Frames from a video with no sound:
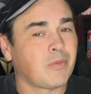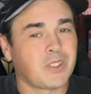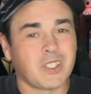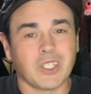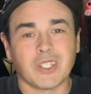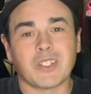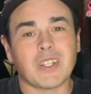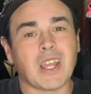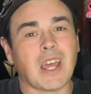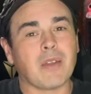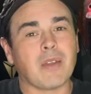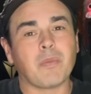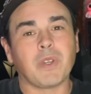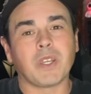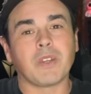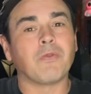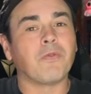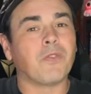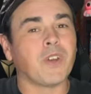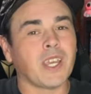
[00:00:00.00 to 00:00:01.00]
Just not a
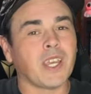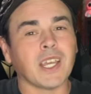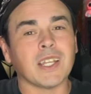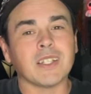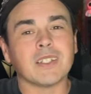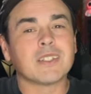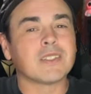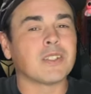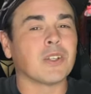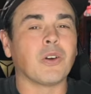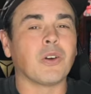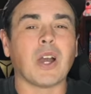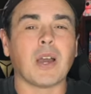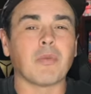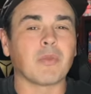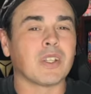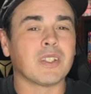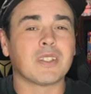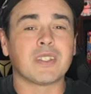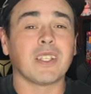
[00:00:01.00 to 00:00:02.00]
big fan, so
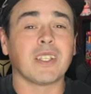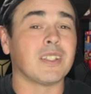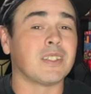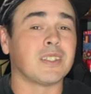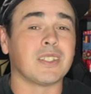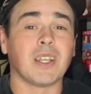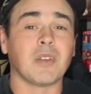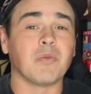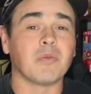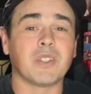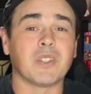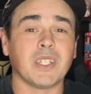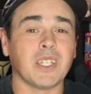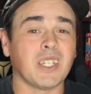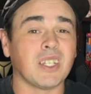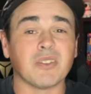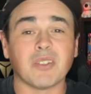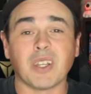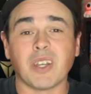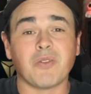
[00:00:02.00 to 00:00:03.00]
I'm gonna say the same
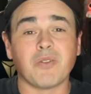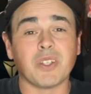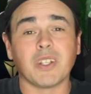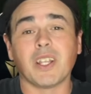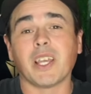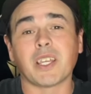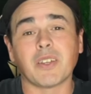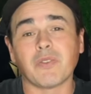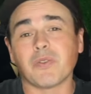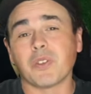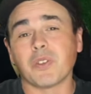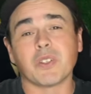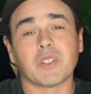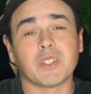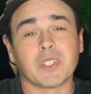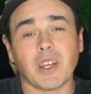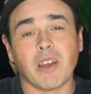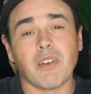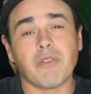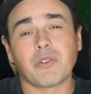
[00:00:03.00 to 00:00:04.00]
thing. If you like it for
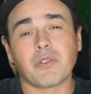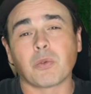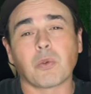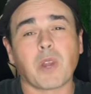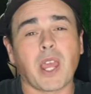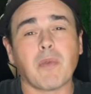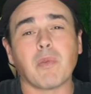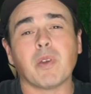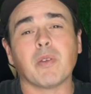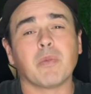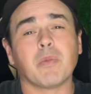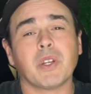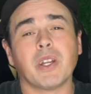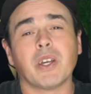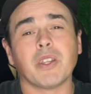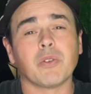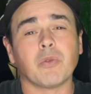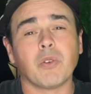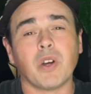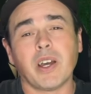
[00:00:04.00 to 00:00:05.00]
yourself, grab it, but
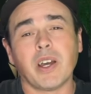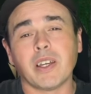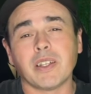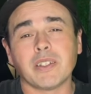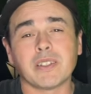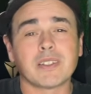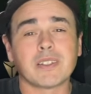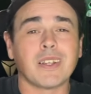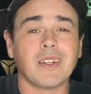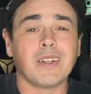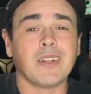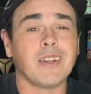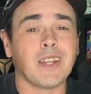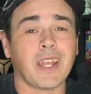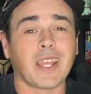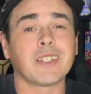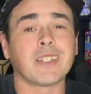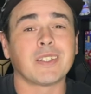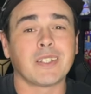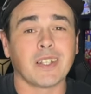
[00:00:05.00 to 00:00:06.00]
otherwise,
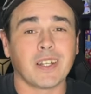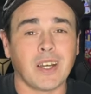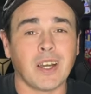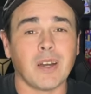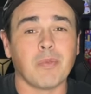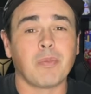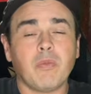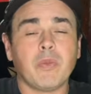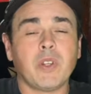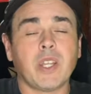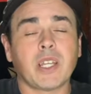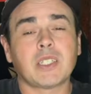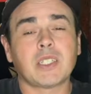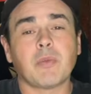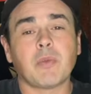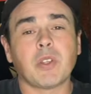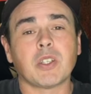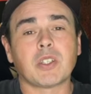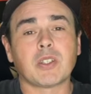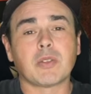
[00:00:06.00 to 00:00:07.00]
next up. Next
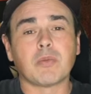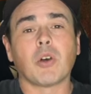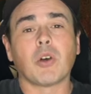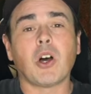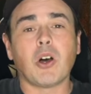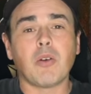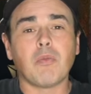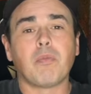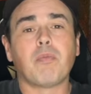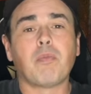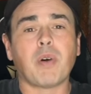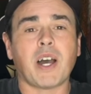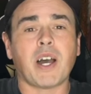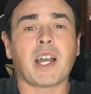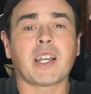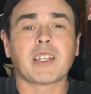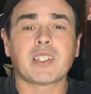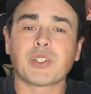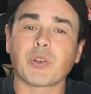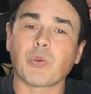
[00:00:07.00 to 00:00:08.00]
up, the small
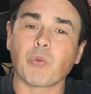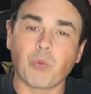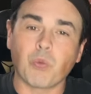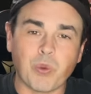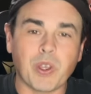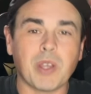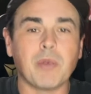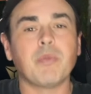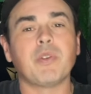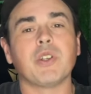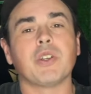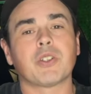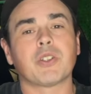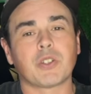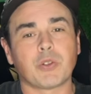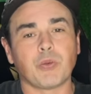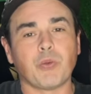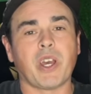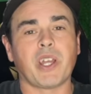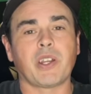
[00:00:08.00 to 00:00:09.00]
box ribbed
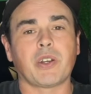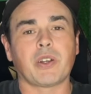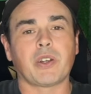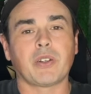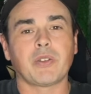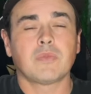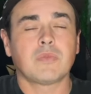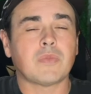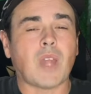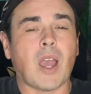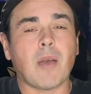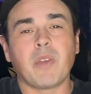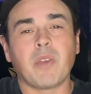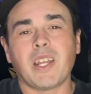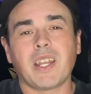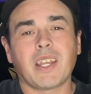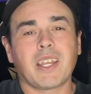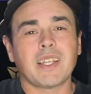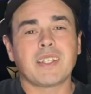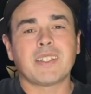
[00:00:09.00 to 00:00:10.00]
sweater. I
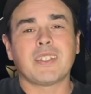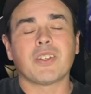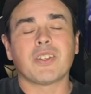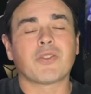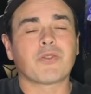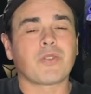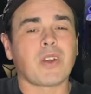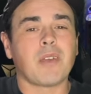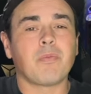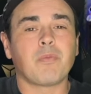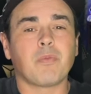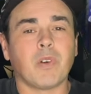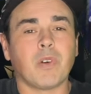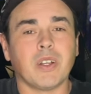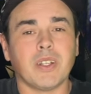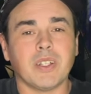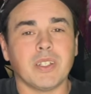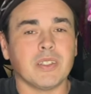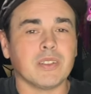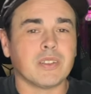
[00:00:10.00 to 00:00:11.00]
mean, I guess the striped
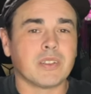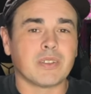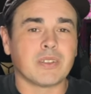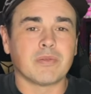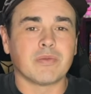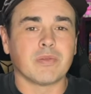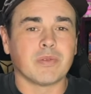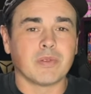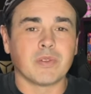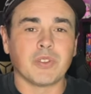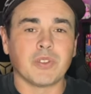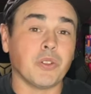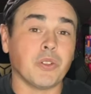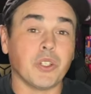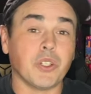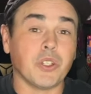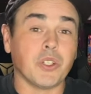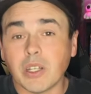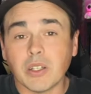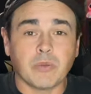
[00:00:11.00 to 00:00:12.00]
one is
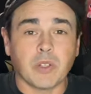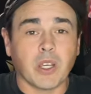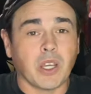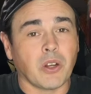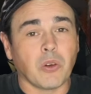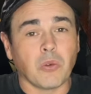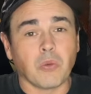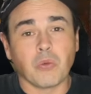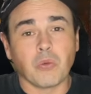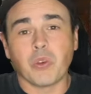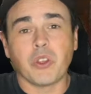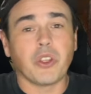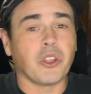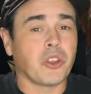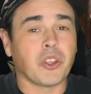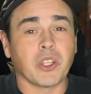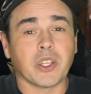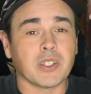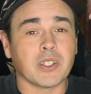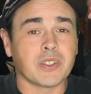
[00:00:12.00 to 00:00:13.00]
unique. I don't really
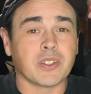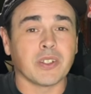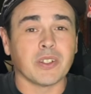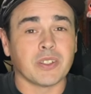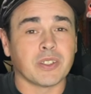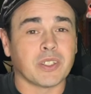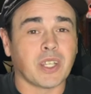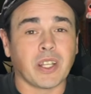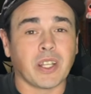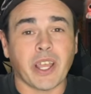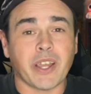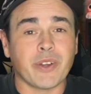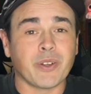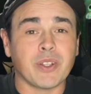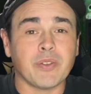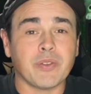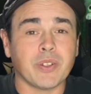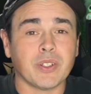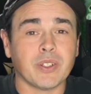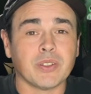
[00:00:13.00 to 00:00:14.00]
think it's gonna sell out
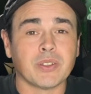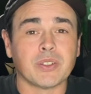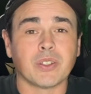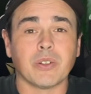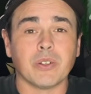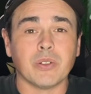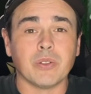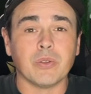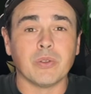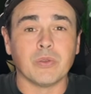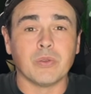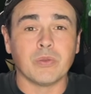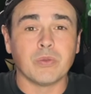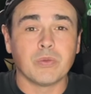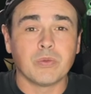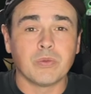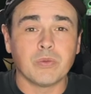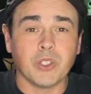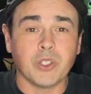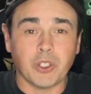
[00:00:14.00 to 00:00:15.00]
even, so
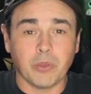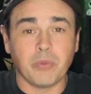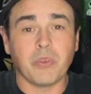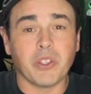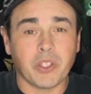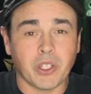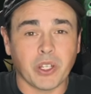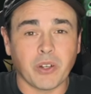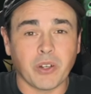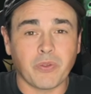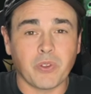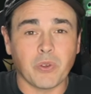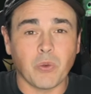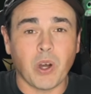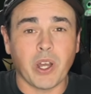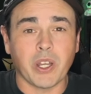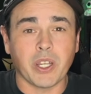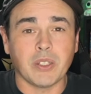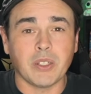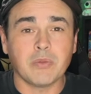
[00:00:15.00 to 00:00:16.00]
it'll be there if you
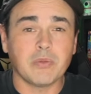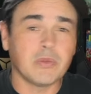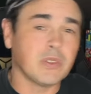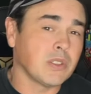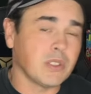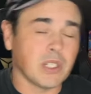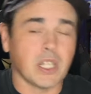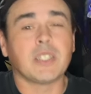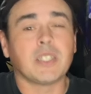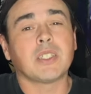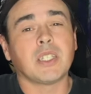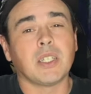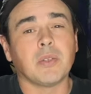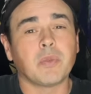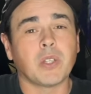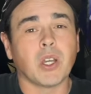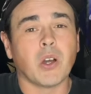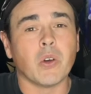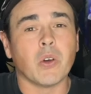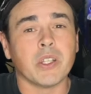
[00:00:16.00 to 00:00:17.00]
want it. Let's
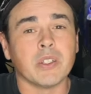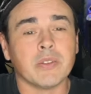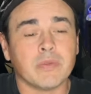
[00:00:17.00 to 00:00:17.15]
keep going.